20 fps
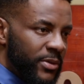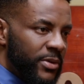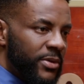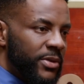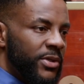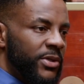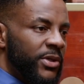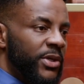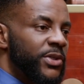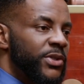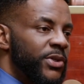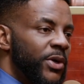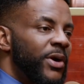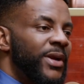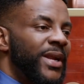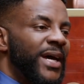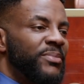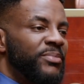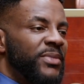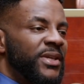And your son
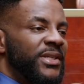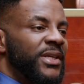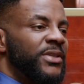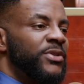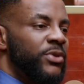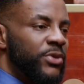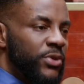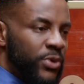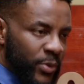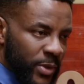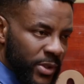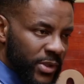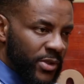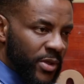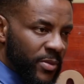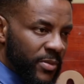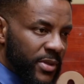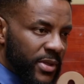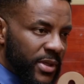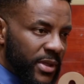admitted to doing something.